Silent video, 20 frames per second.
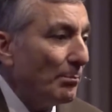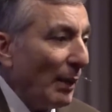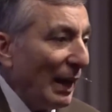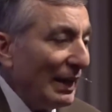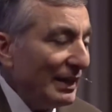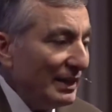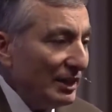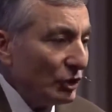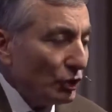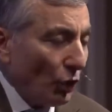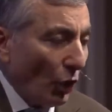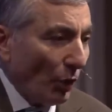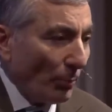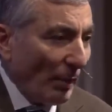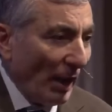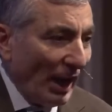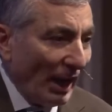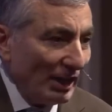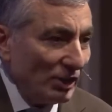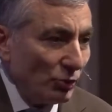By these
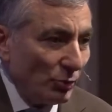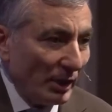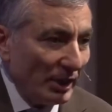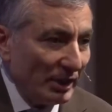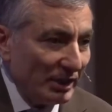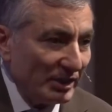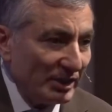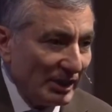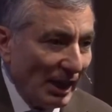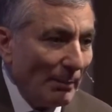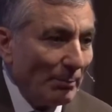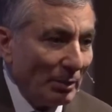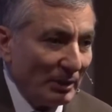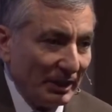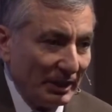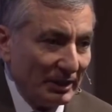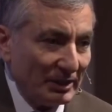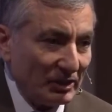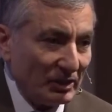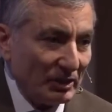carbohydrate
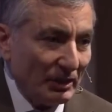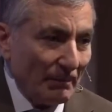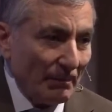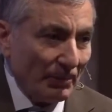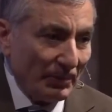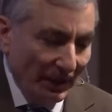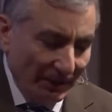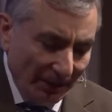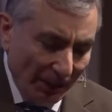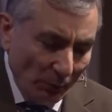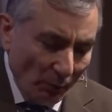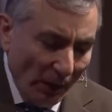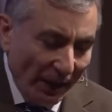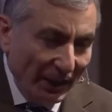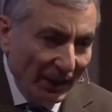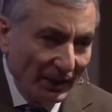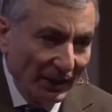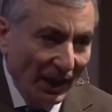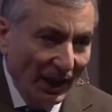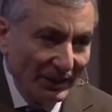assemblies that they
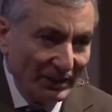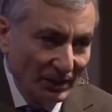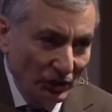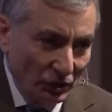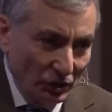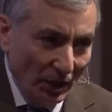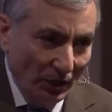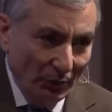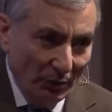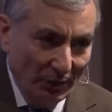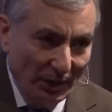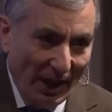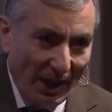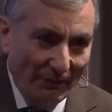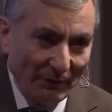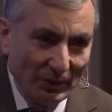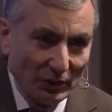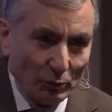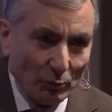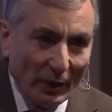recognize each other. They
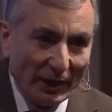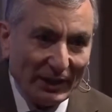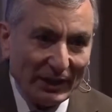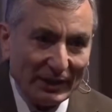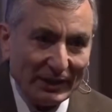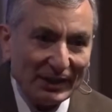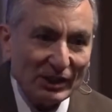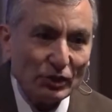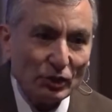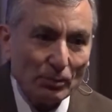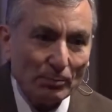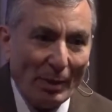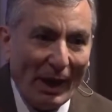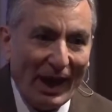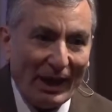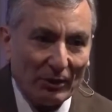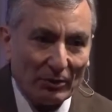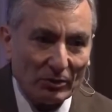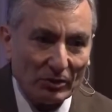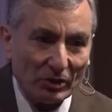have this recognition
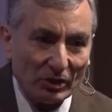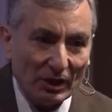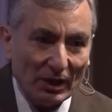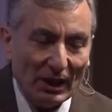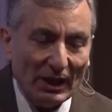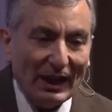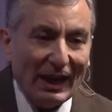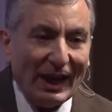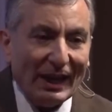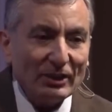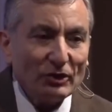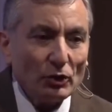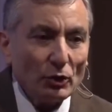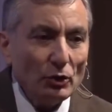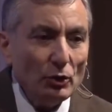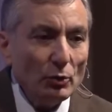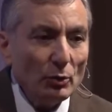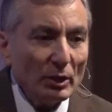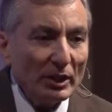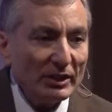patterns. And so
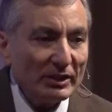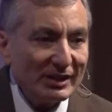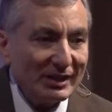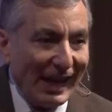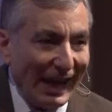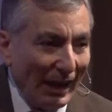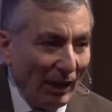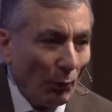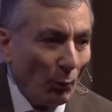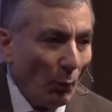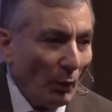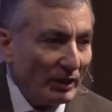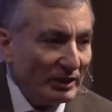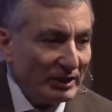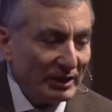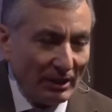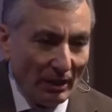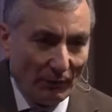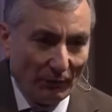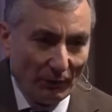you can tell
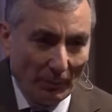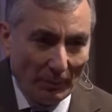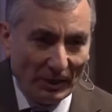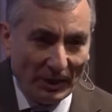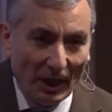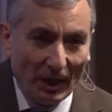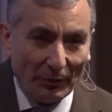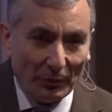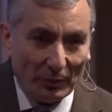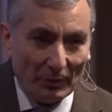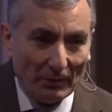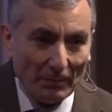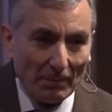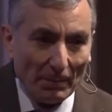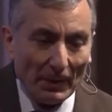one cell from another.